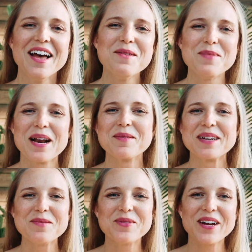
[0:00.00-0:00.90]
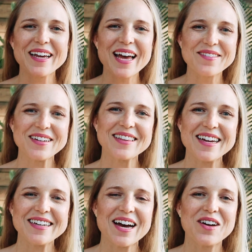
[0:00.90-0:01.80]
But I'm gonna break
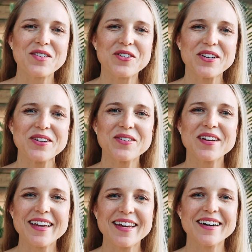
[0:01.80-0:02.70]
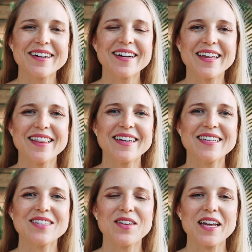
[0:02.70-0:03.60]
everything down for you here in
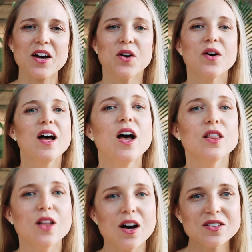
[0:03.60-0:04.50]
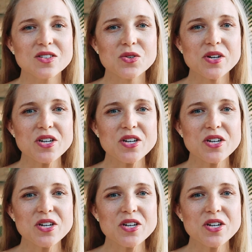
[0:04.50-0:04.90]
this video. Long story